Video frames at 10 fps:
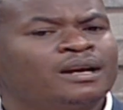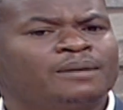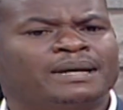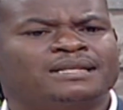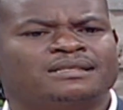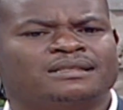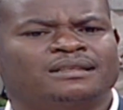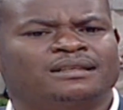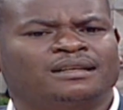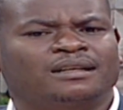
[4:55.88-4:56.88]
But
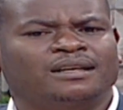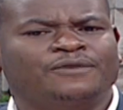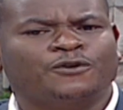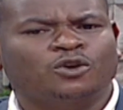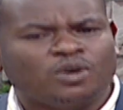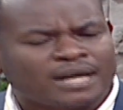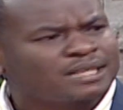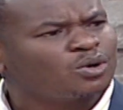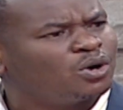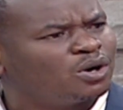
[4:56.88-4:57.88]
if you look
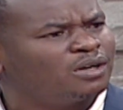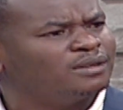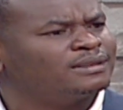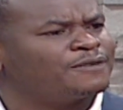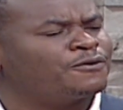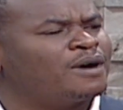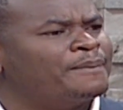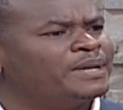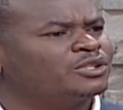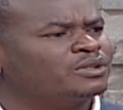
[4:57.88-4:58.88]
at all the four
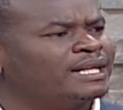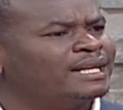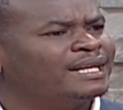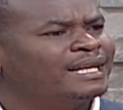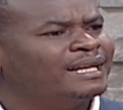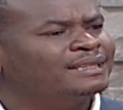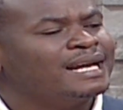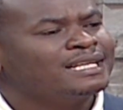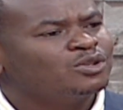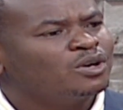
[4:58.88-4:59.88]
I'm mentioning
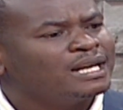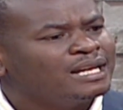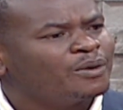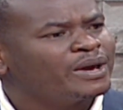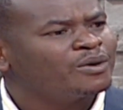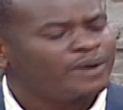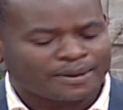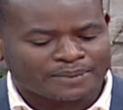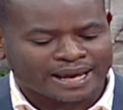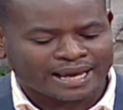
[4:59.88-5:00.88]
there is no clear way
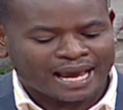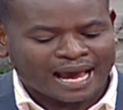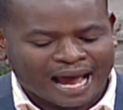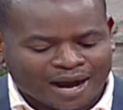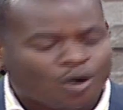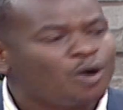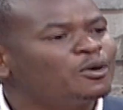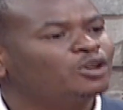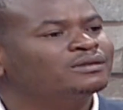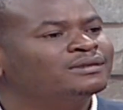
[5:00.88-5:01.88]
whereby a common